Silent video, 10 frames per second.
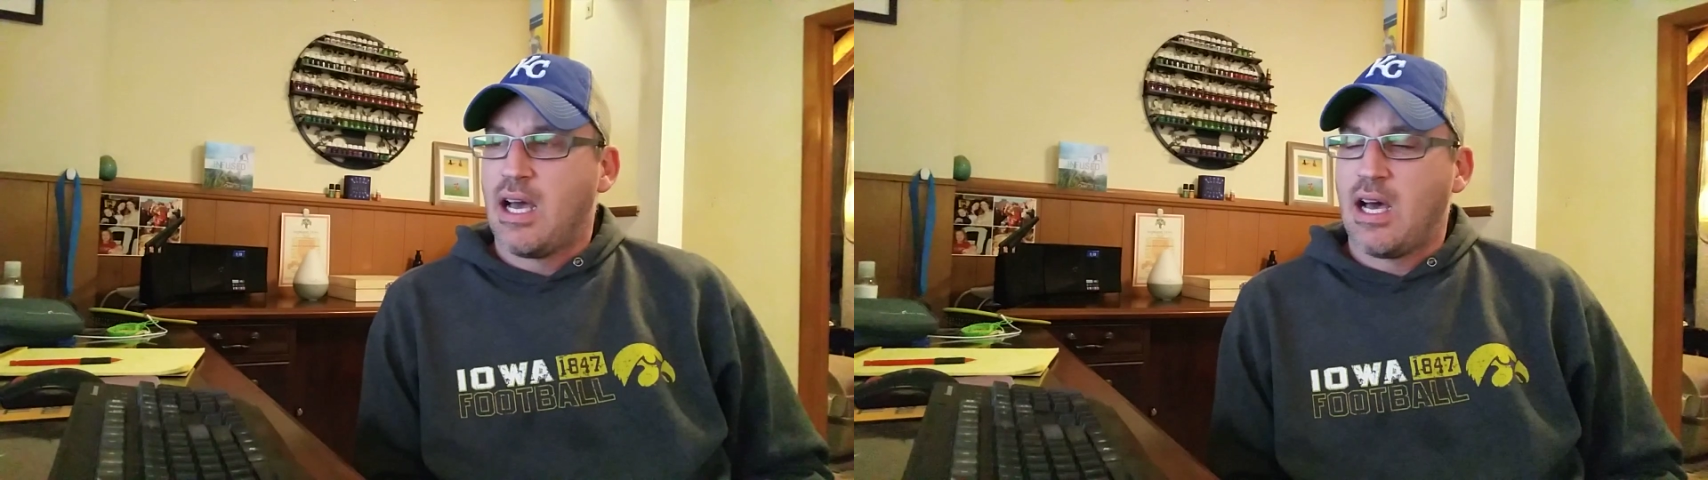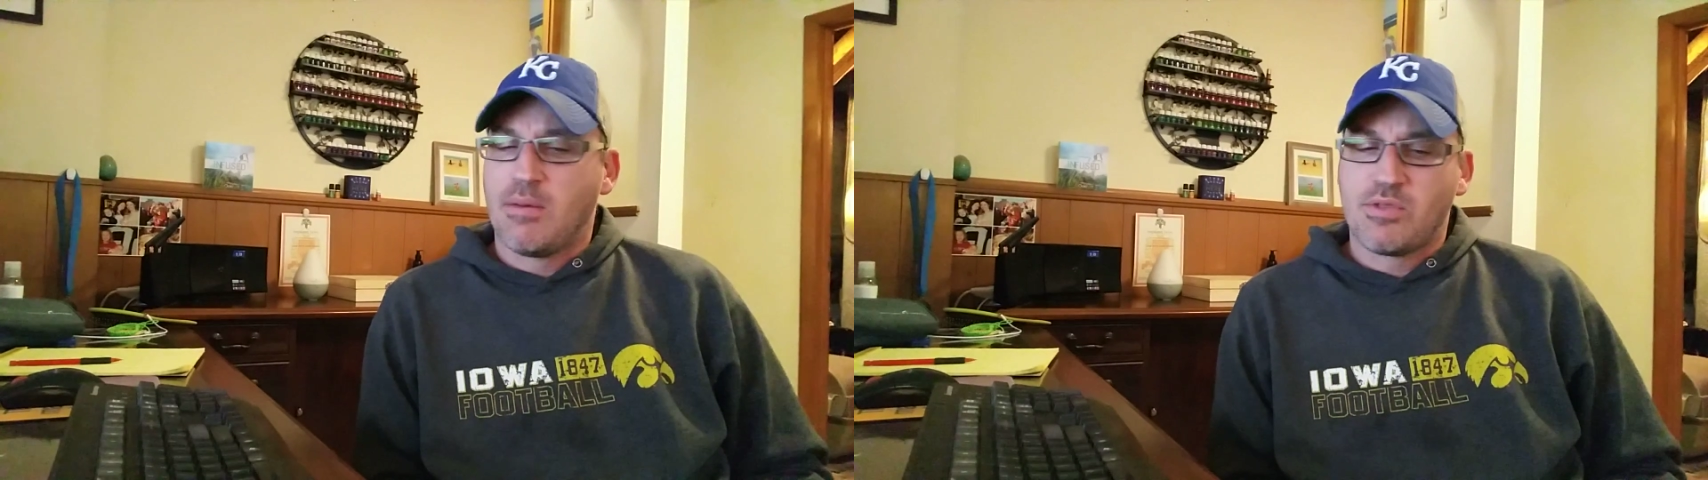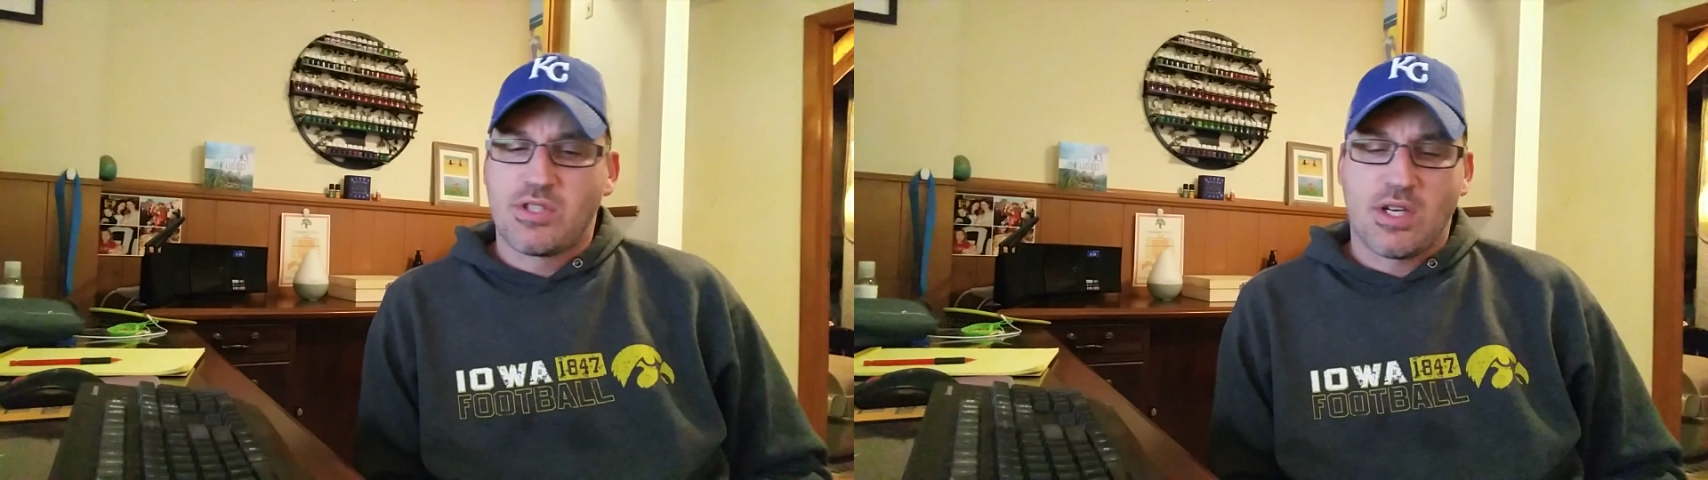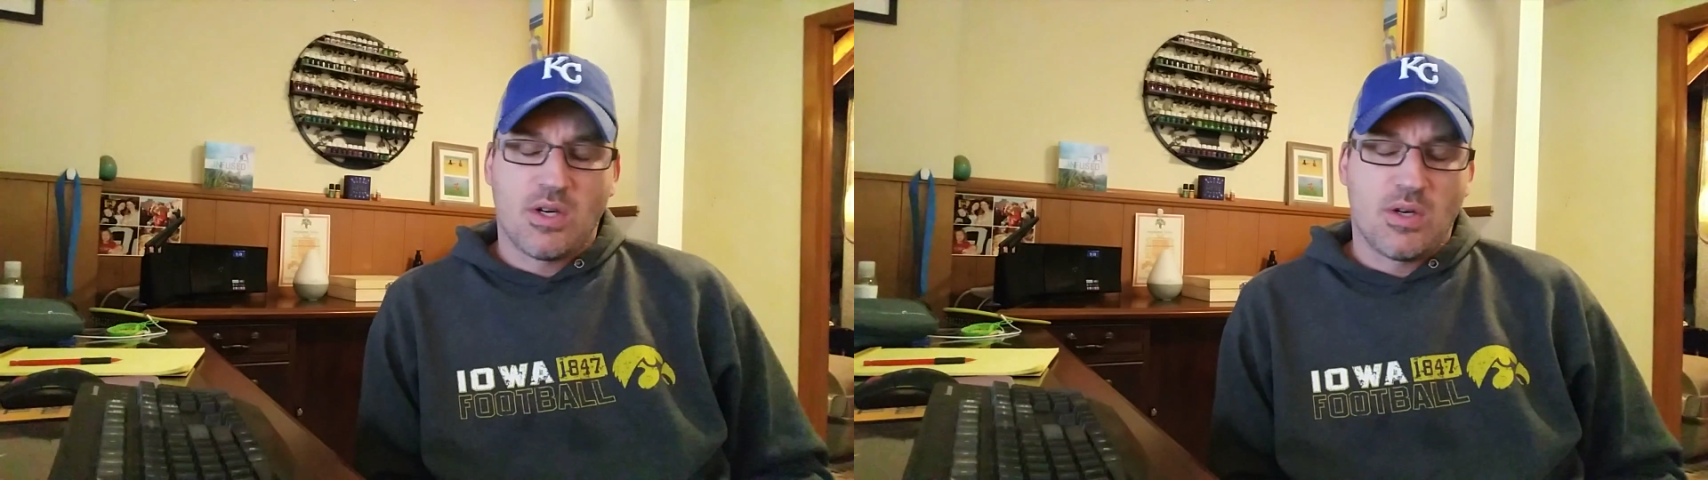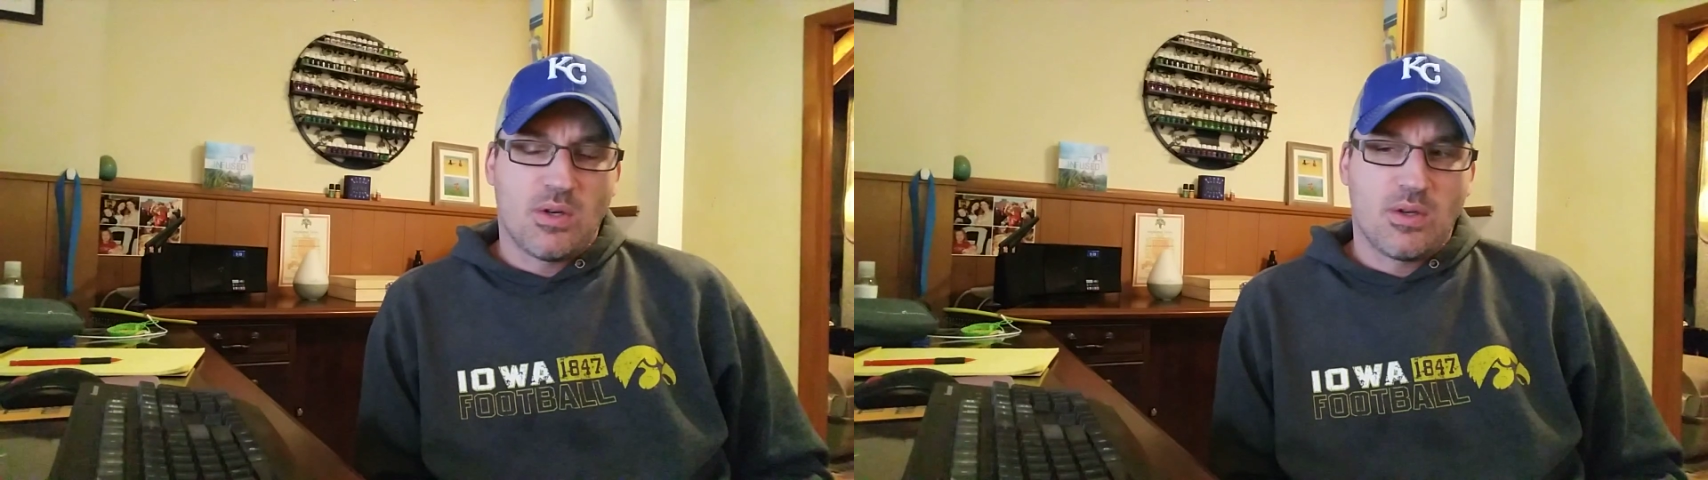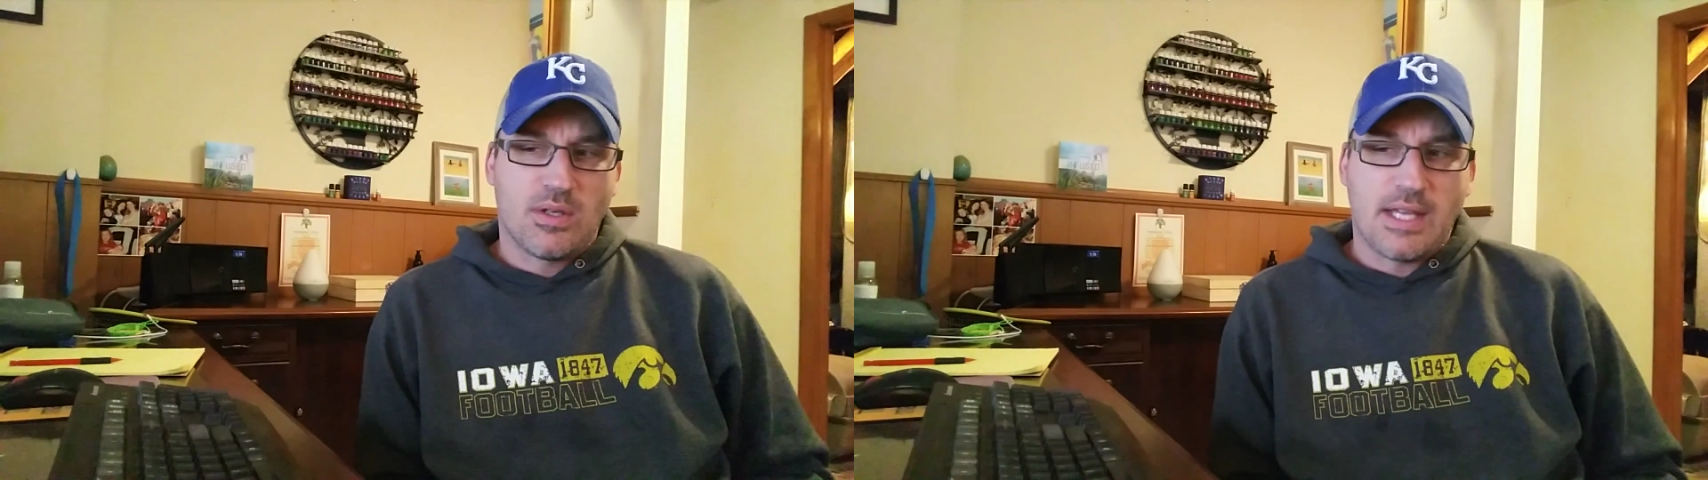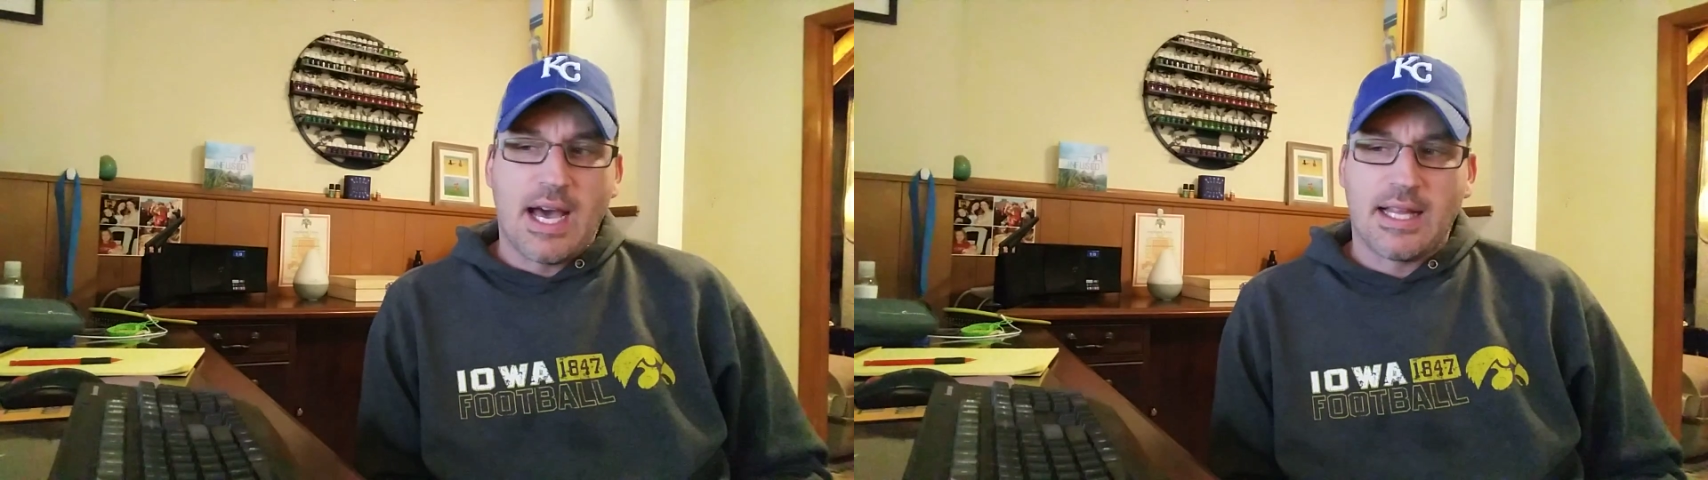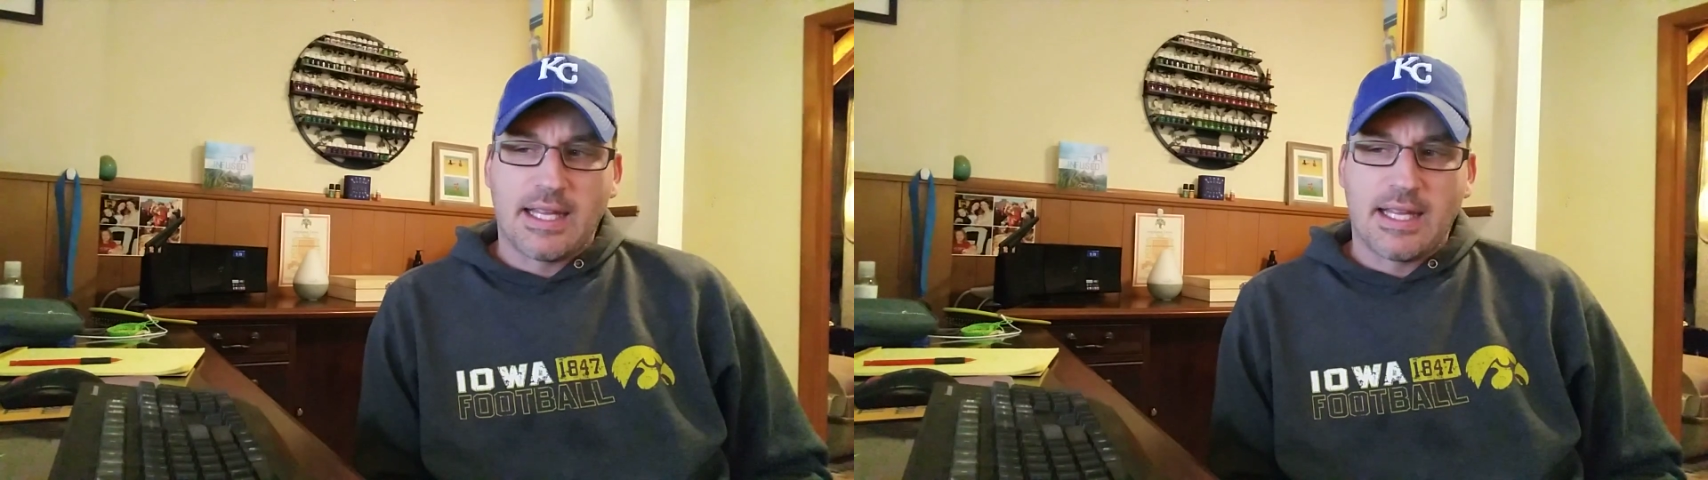Um, so yeah,